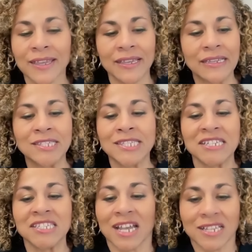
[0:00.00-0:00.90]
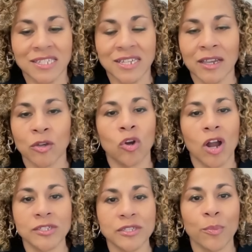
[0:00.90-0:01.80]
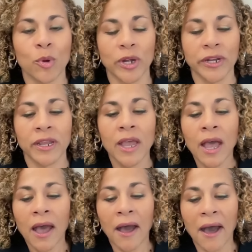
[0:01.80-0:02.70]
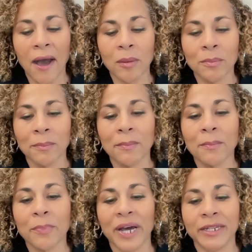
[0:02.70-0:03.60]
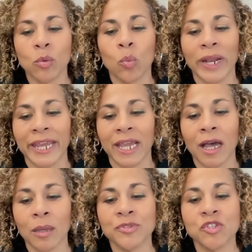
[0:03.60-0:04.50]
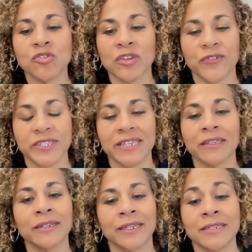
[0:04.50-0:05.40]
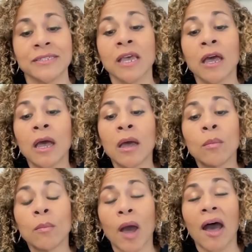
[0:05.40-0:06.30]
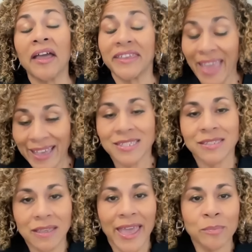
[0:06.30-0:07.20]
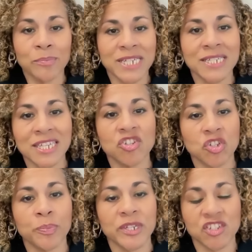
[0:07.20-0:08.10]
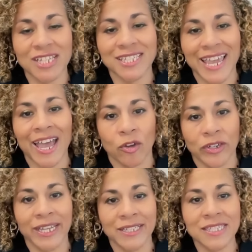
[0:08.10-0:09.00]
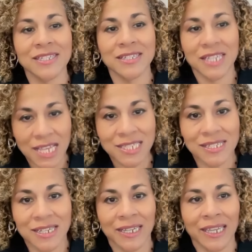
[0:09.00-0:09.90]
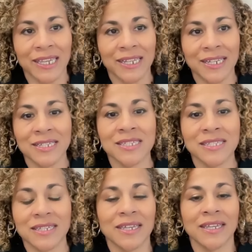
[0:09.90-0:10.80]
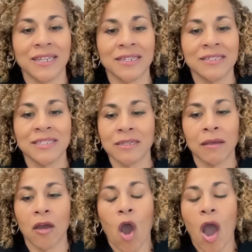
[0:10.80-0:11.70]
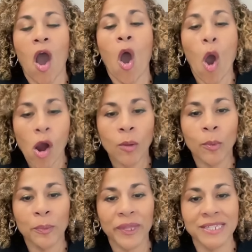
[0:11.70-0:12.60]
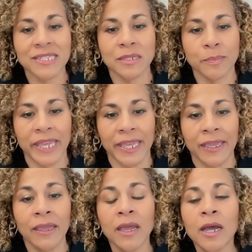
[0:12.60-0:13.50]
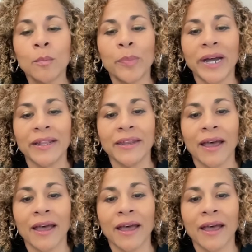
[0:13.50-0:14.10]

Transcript: is disgusting across the board. But when it comes to the facilities, yes, MDC should be shut down. It's disgusting. It is a horrible place to be, but